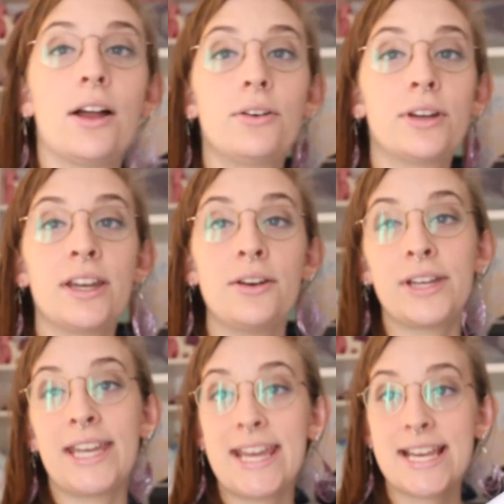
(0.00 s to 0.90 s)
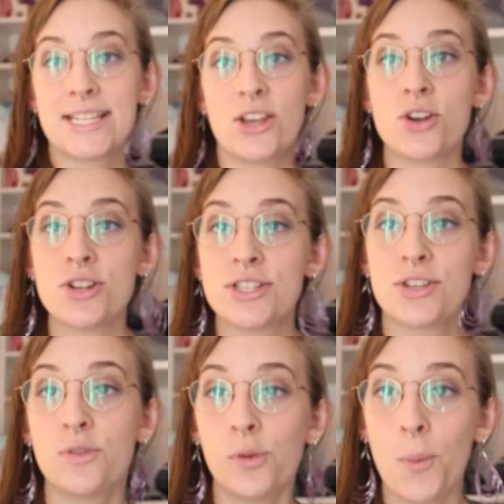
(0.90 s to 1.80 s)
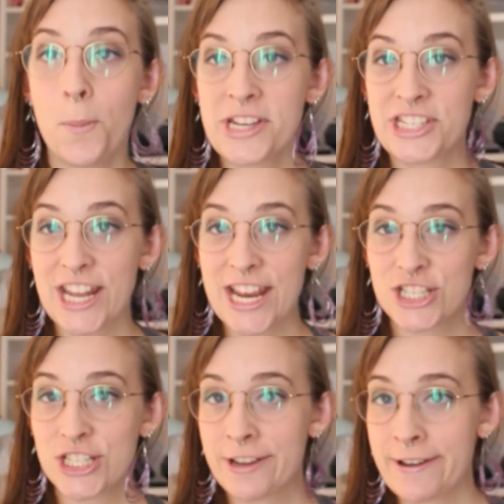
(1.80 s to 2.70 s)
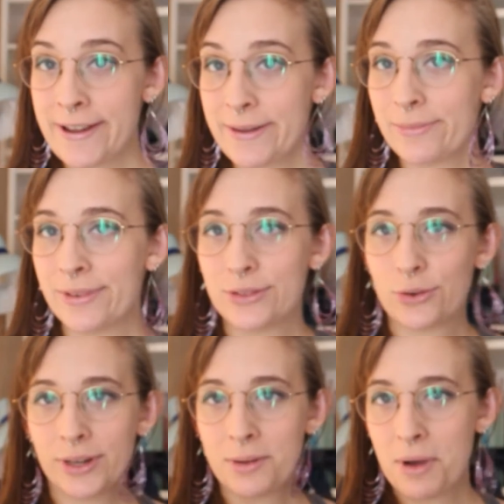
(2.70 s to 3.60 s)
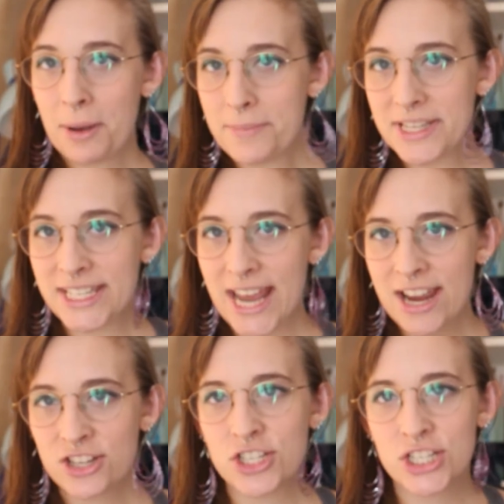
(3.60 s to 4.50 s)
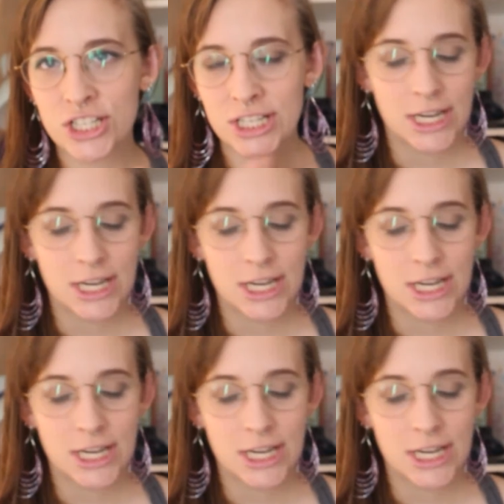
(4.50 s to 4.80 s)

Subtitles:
Okie dokie, it's on to mustache time. Talking about mustache.